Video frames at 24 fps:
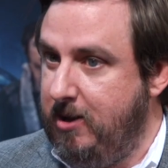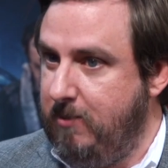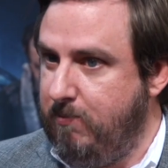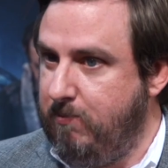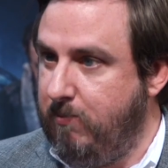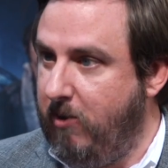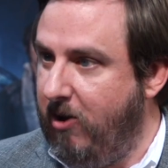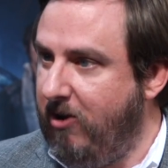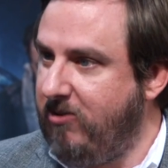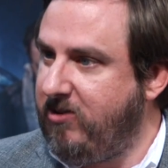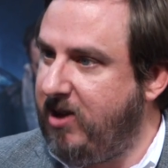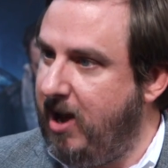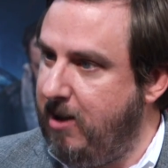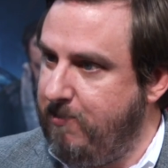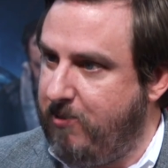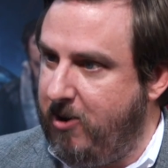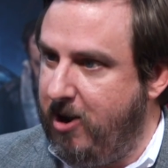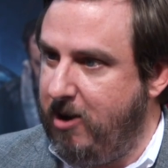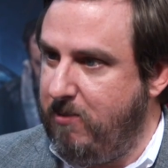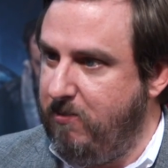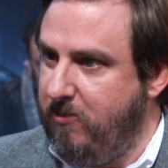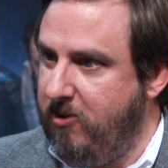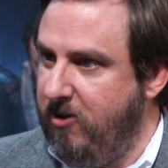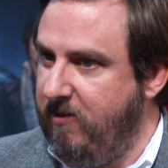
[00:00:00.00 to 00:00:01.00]

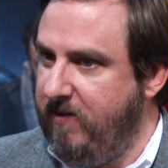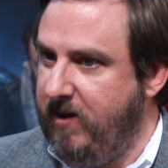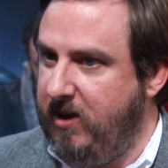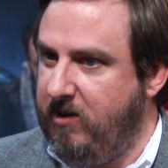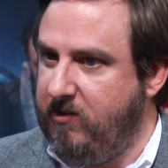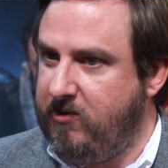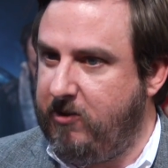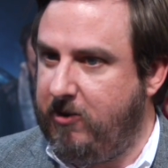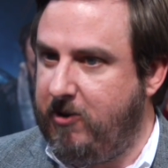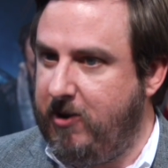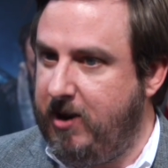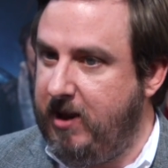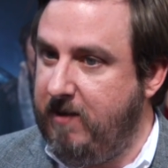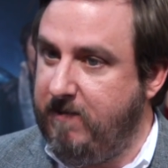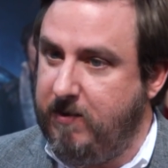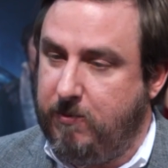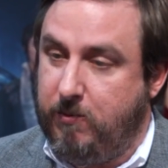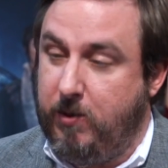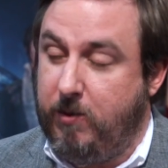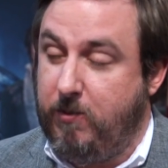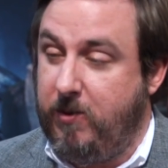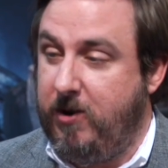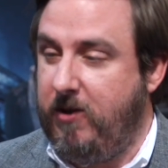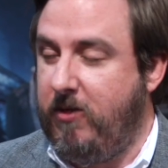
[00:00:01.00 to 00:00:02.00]
multi-part movies, or
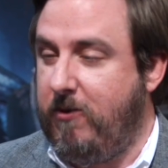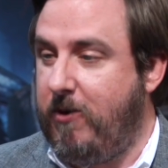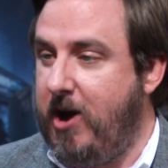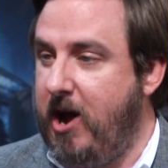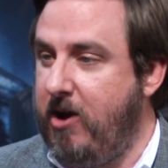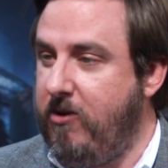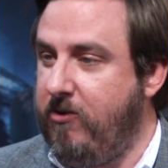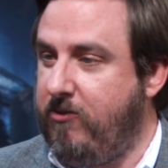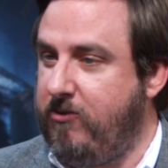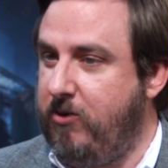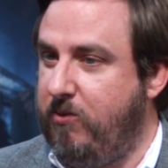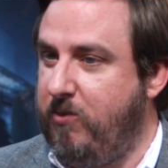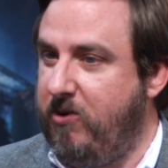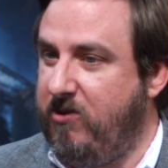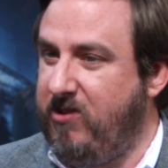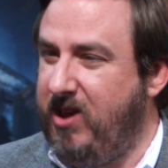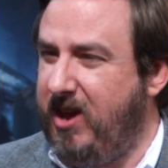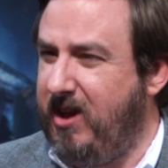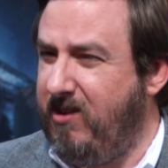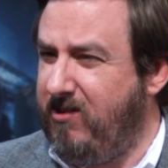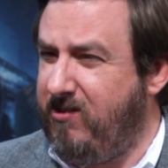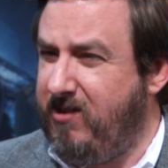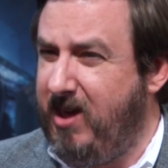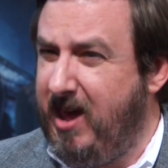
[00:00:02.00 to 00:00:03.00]
even when we're in the writer's room, we're
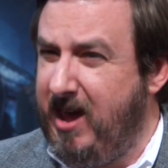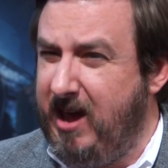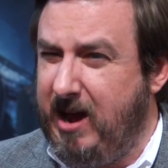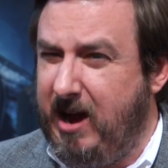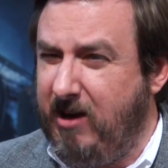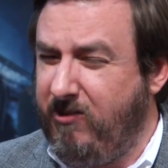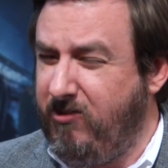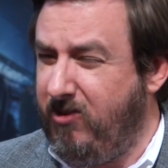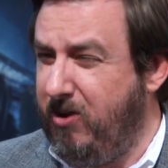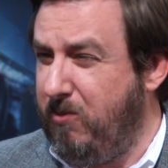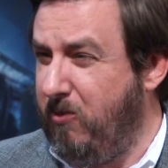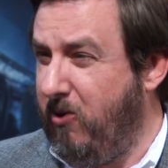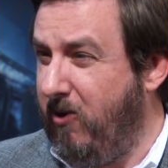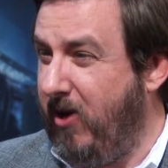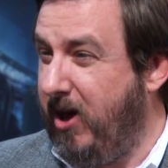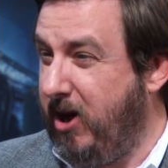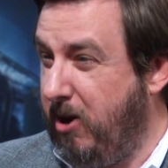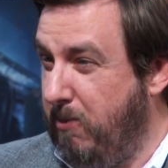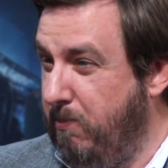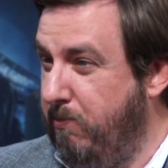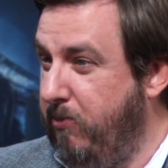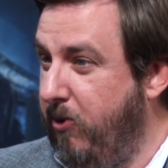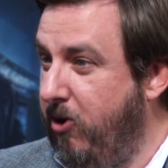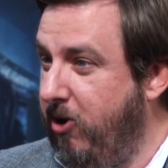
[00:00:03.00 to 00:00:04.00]
saying it's actually more
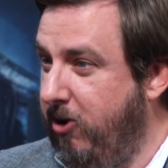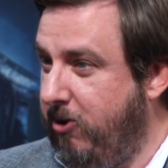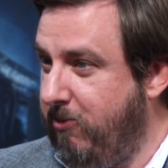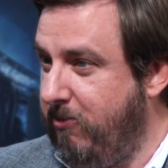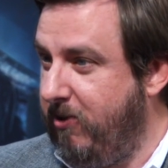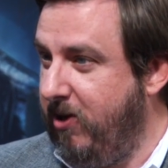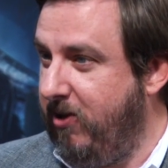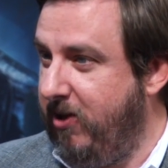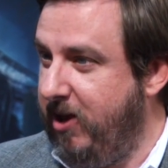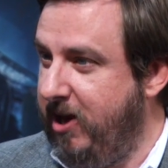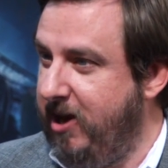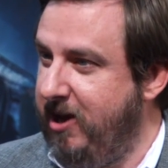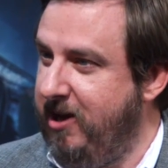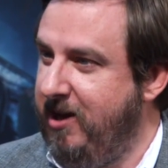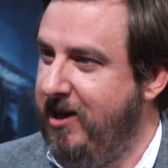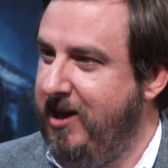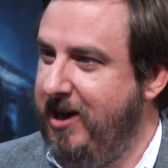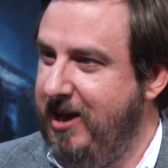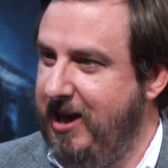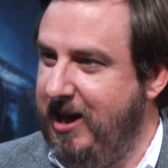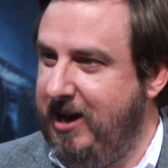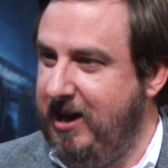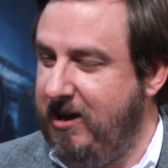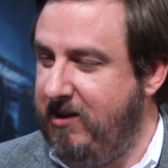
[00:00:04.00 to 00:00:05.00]
like a book, really,
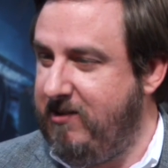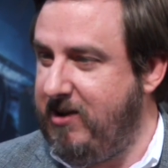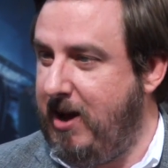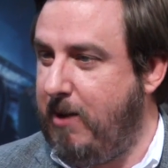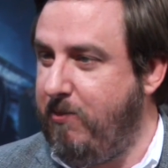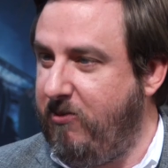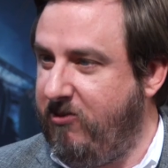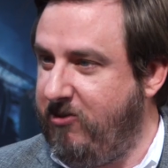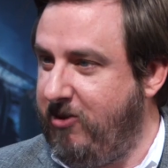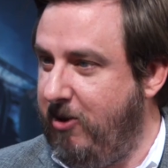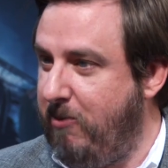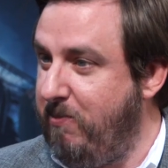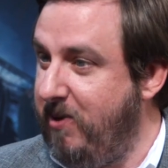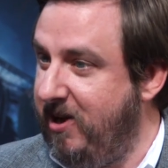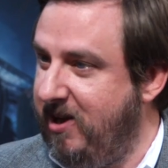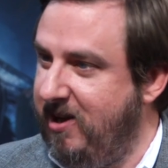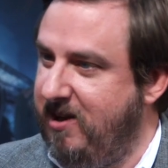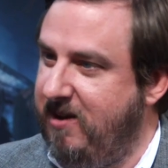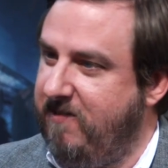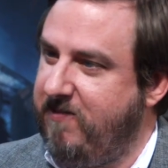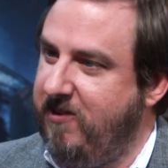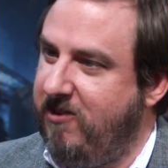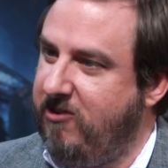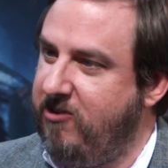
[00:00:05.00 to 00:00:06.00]
and each episode being
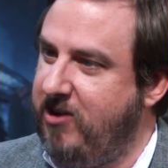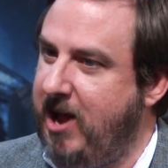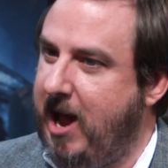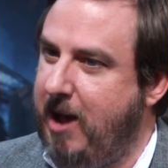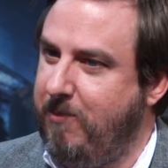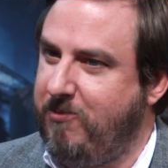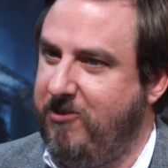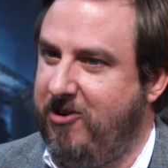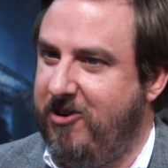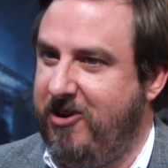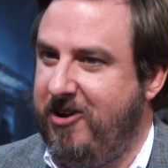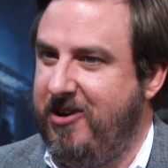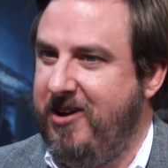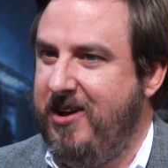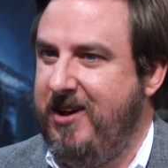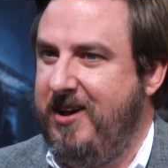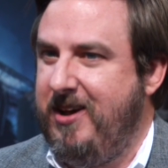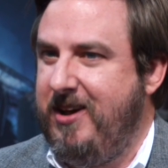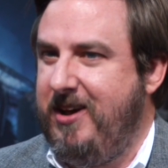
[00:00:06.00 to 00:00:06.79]
a different chapter.